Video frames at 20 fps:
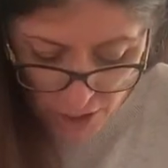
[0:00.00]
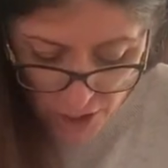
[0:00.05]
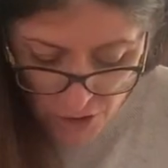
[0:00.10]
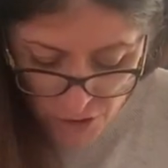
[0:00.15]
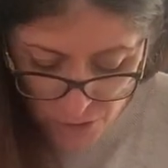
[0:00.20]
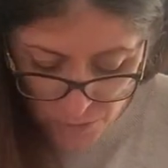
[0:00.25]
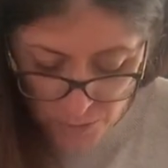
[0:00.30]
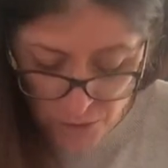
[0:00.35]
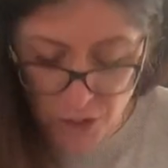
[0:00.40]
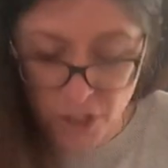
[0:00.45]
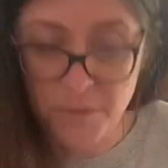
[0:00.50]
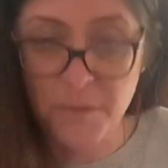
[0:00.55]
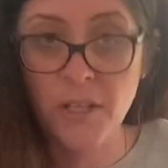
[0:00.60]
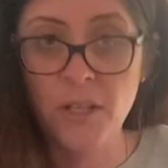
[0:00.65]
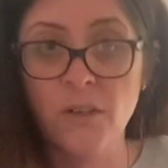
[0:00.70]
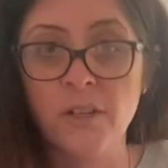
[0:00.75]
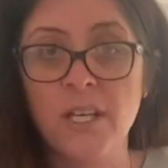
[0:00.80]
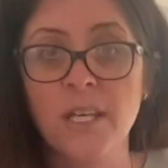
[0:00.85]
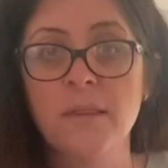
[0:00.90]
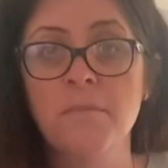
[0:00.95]
so we're going to be
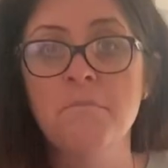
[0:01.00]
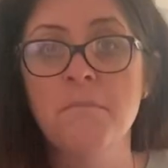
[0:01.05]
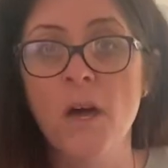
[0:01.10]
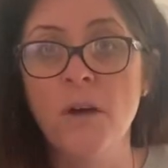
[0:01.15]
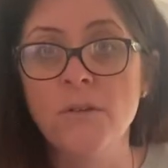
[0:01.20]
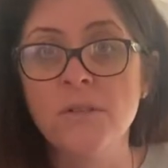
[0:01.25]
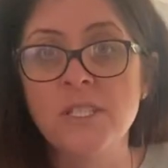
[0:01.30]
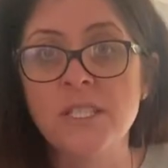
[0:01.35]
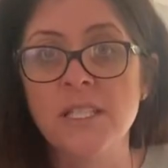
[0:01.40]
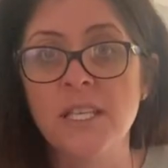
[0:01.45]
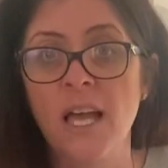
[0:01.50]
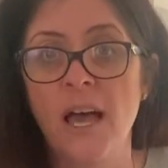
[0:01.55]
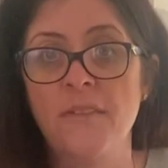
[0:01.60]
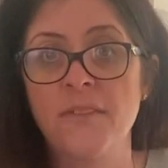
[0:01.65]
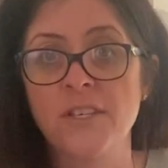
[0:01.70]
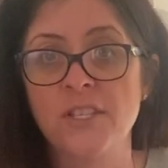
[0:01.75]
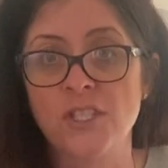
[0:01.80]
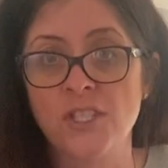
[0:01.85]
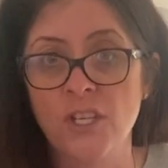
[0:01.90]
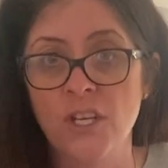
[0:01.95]
looking mostly at
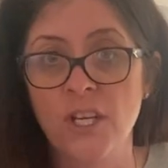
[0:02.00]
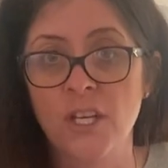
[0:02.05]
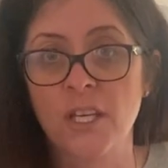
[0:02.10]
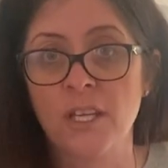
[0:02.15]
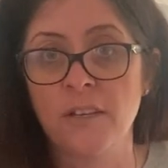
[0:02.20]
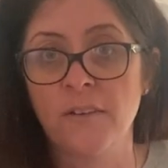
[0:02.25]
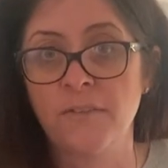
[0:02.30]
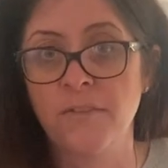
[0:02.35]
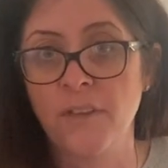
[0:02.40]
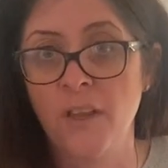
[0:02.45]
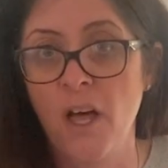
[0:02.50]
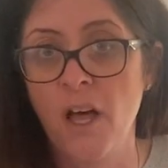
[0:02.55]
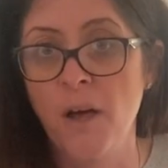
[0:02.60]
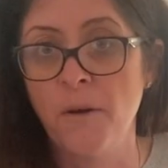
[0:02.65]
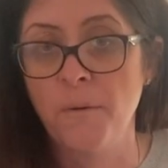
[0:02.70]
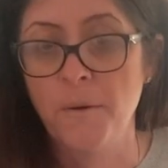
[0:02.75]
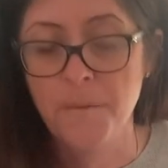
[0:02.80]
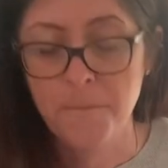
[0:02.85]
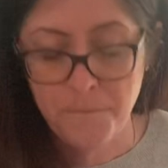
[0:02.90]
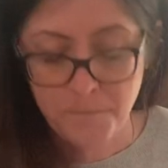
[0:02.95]
the circular flow